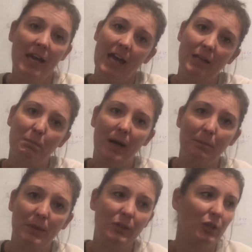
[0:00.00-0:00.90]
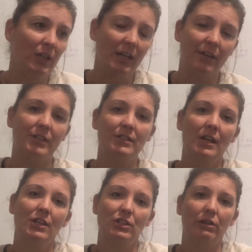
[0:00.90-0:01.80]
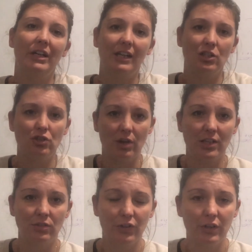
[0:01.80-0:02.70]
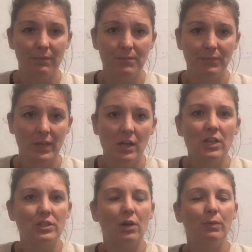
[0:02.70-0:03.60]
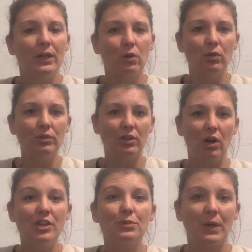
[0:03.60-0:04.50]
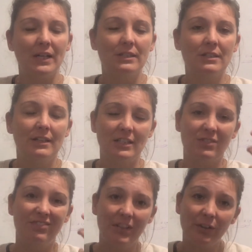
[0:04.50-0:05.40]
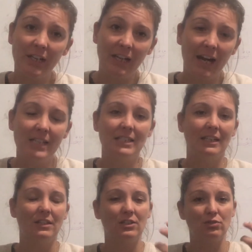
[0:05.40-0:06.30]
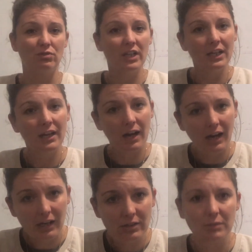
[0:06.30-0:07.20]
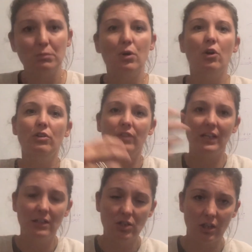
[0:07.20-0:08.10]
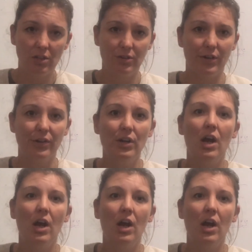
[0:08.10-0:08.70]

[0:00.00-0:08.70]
and bump into the others so it gets transferred. So we call those ones that's very lazy and it's really hard to move energy through